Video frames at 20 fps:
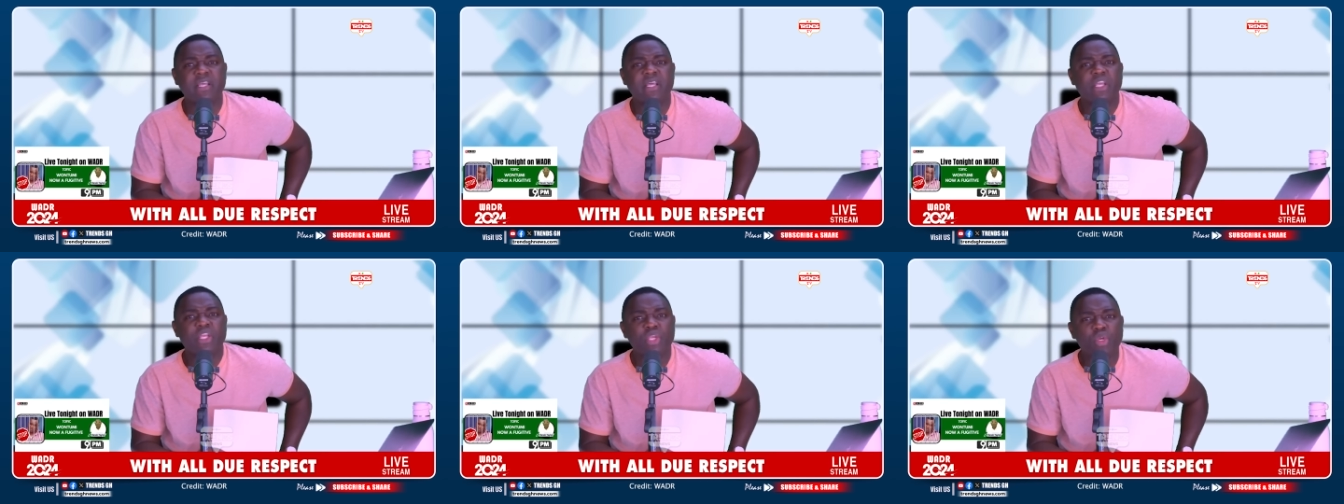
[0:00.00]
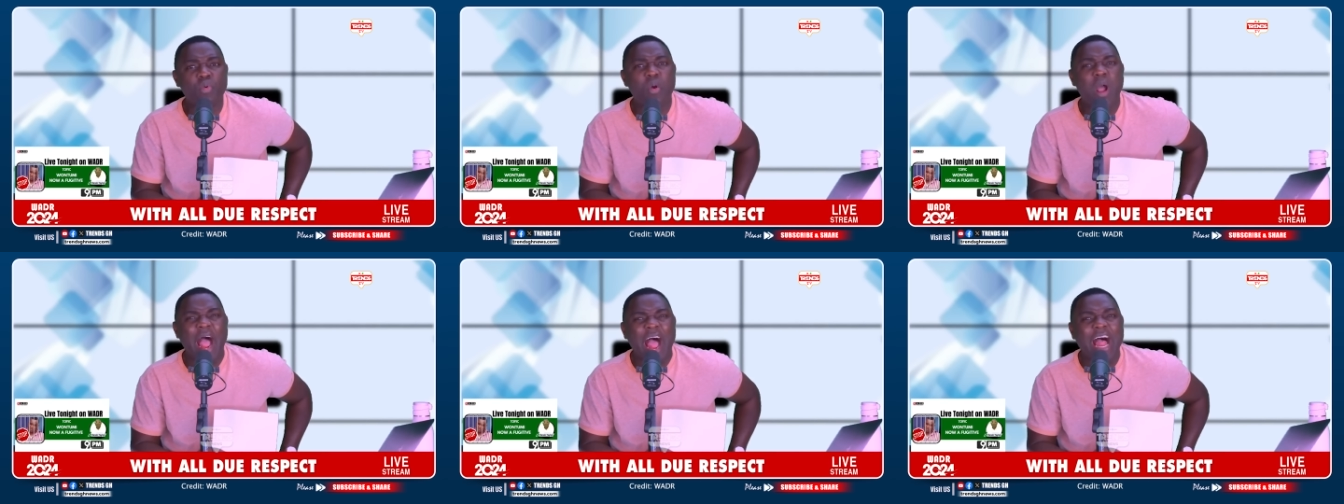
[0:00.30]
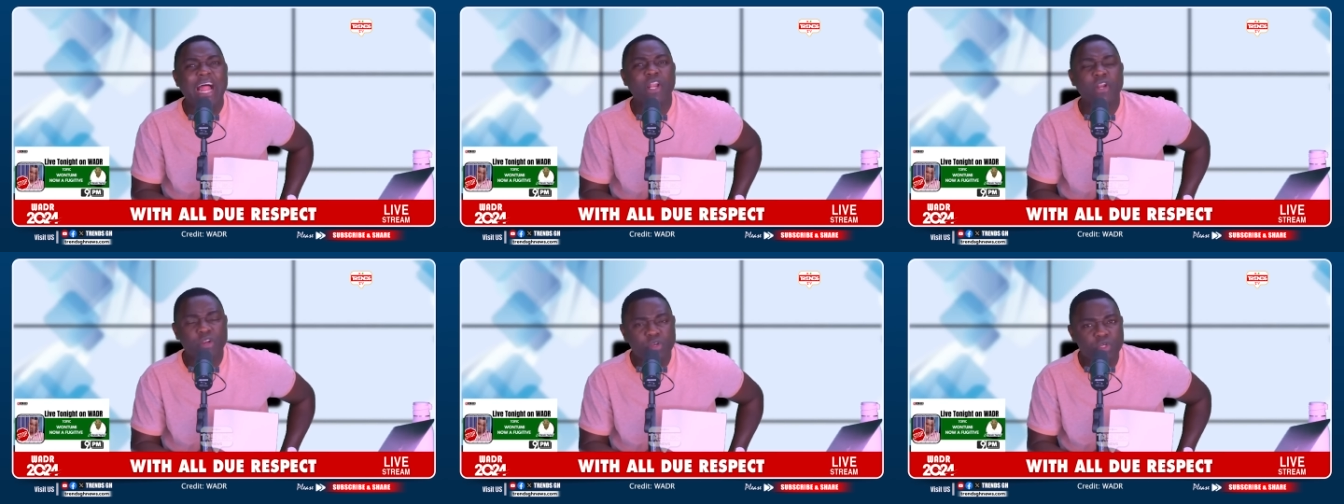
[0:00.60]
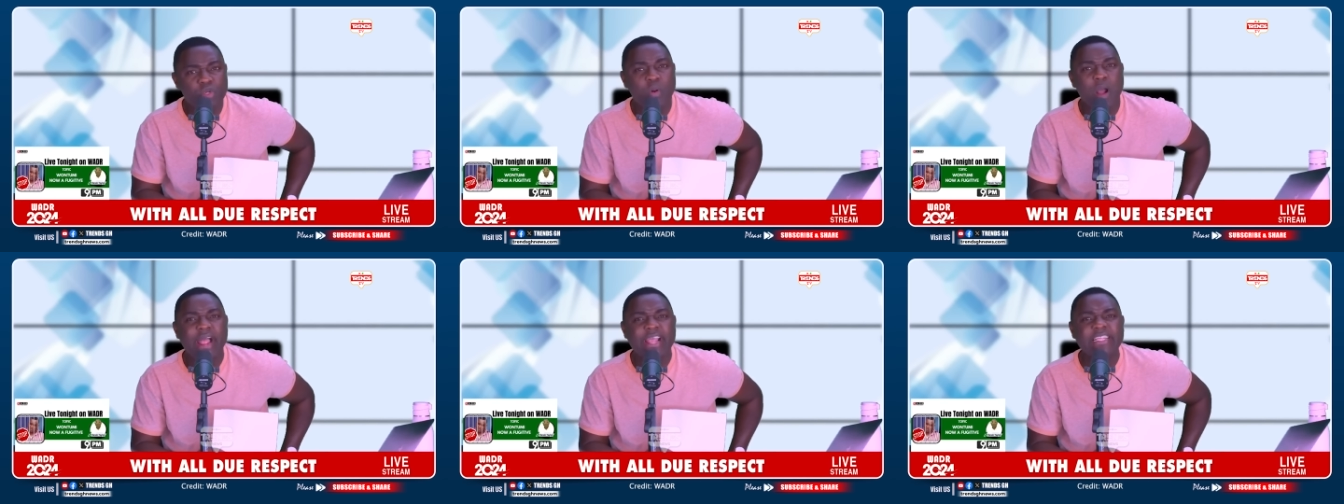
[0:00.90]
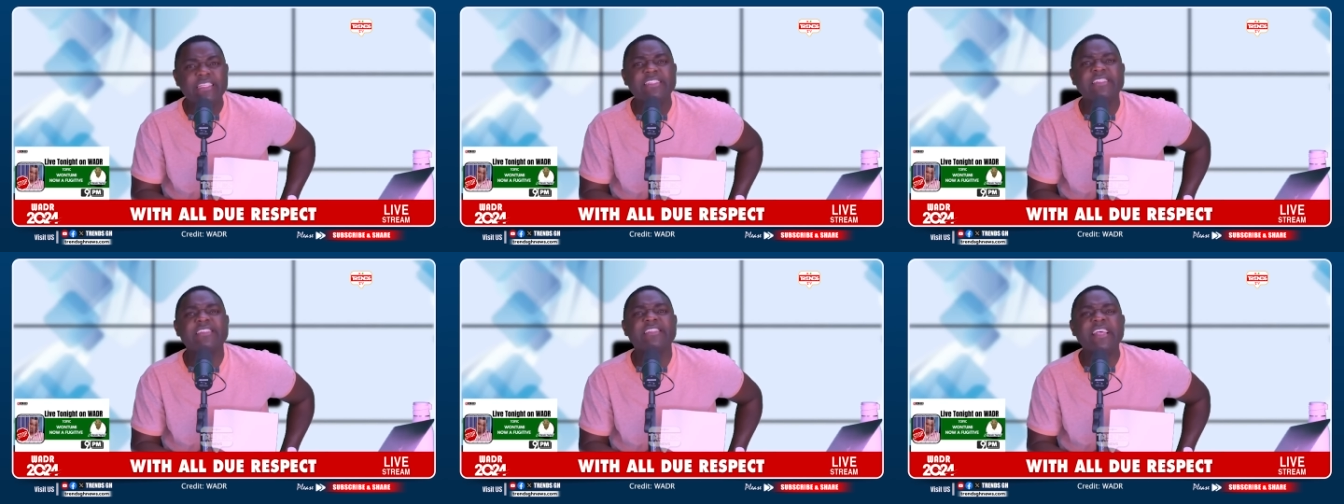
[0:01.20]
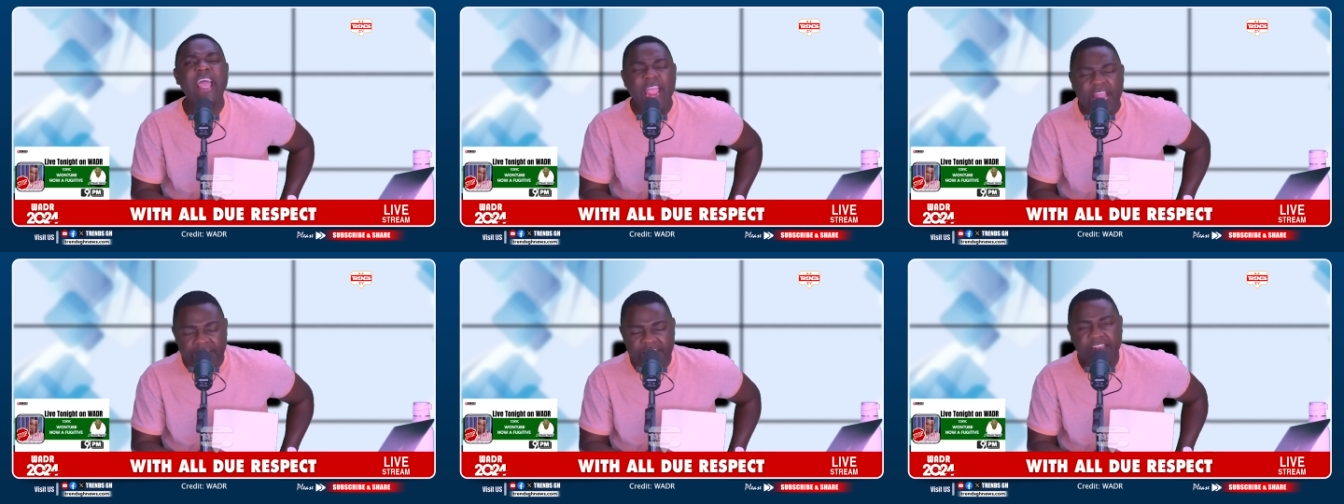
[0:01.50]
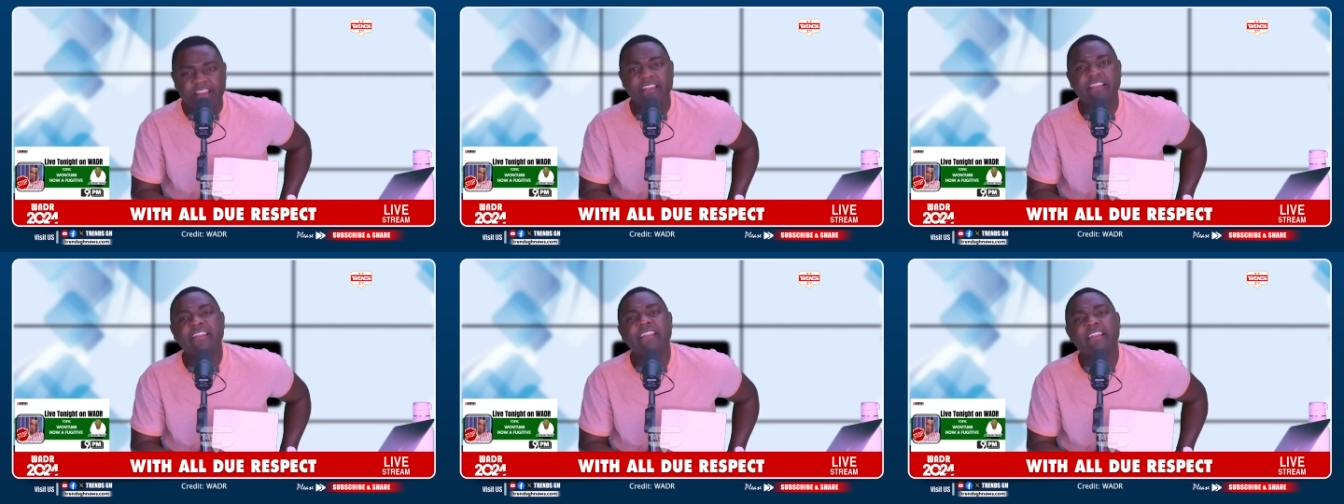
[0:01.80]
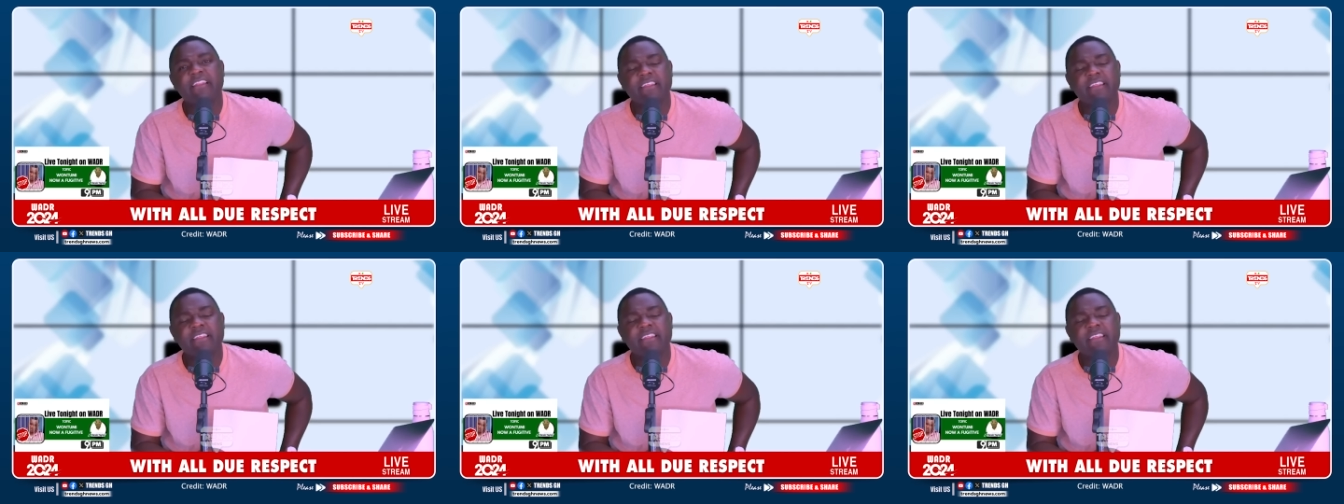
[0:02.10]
you are insane.